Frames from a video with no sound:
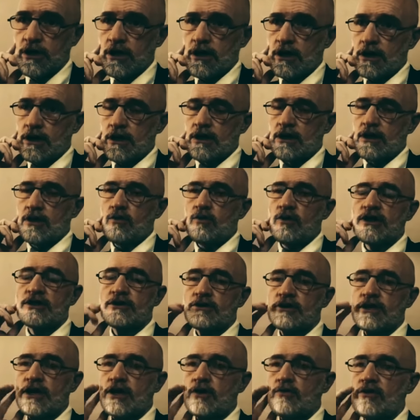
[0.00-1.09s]
whether or
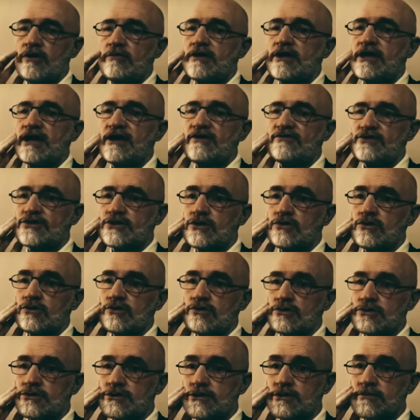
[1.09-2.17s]
not women have
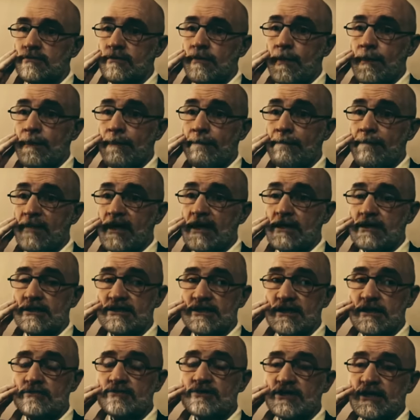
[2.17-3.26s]
souls, and it
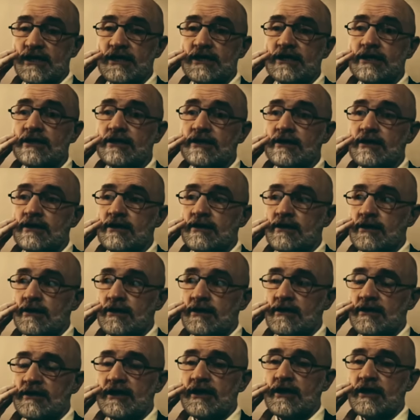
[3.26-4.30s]
seems like they